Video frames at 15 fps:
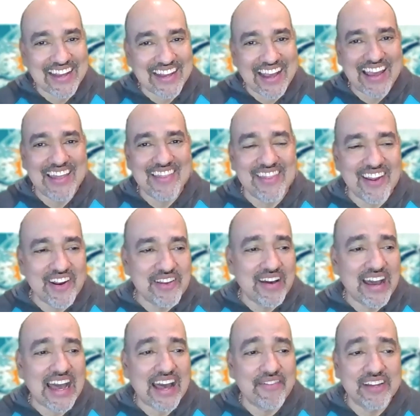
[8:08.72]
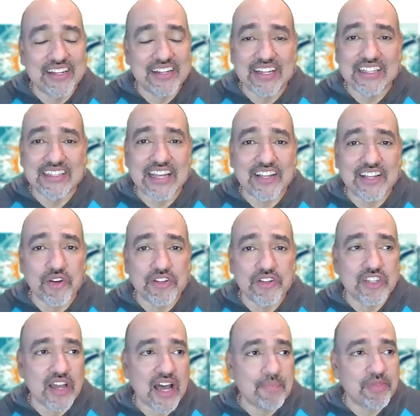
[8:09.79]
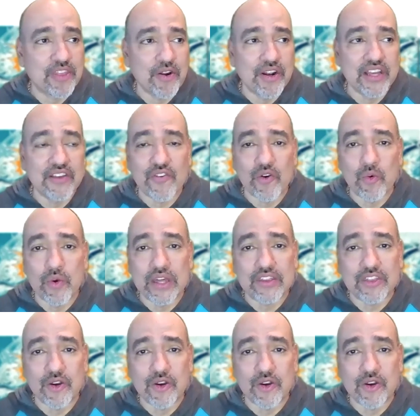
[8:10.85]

And there you have it. That's our top 30 for week